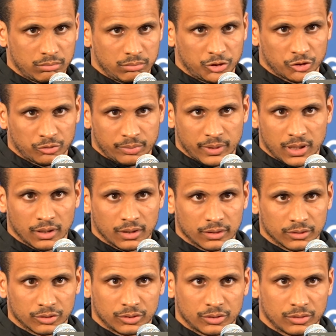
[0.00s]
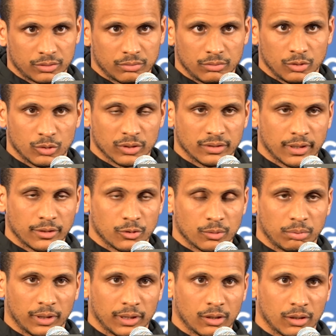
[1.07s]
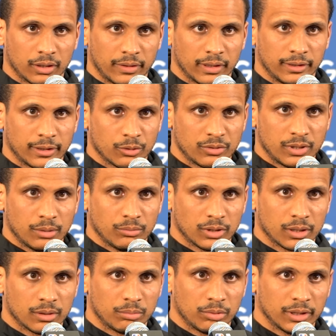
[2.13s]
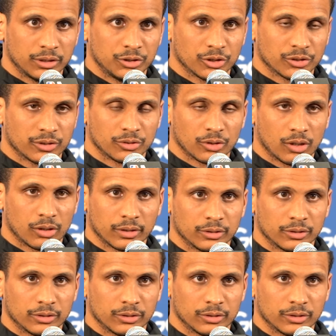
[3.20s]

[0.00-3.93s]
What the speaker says: just because you continue to play hard, I think the other team's going to play just as hard.